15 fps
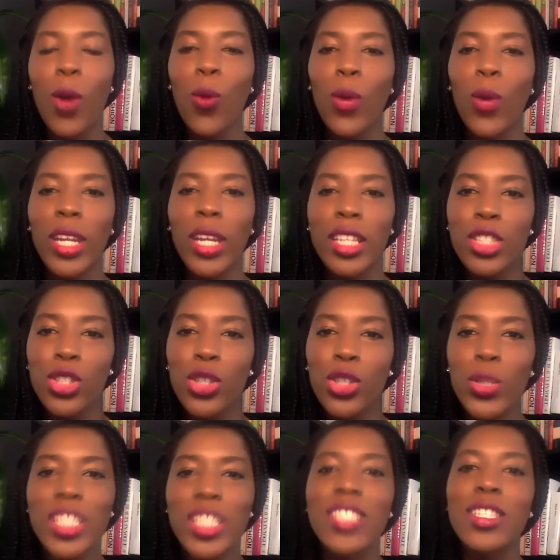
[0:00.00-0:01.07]
When did
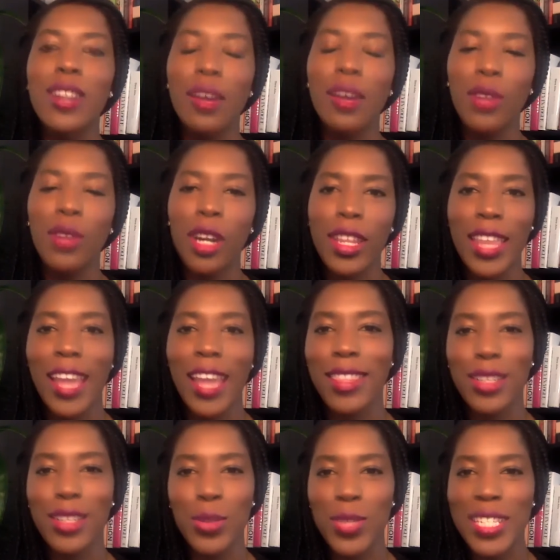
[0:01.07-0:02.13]
you discover
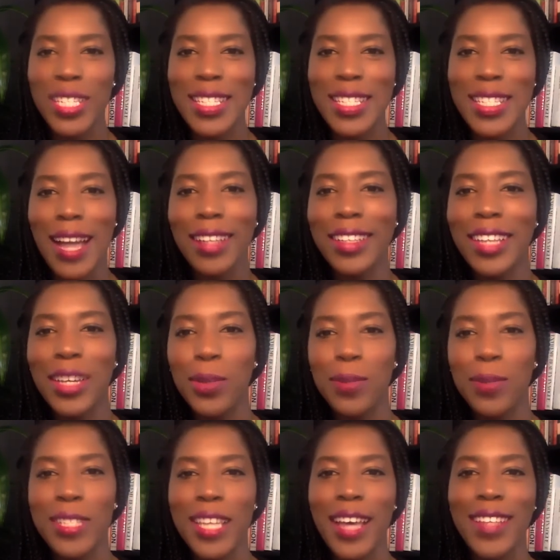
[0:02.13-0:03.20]
that this was a talent that
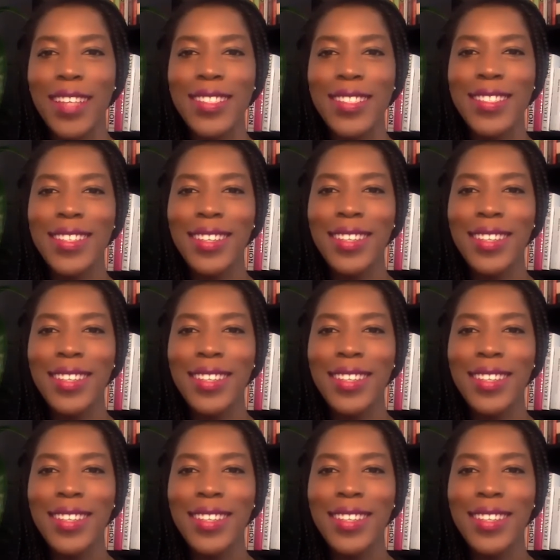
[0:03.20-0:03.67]
you possessed?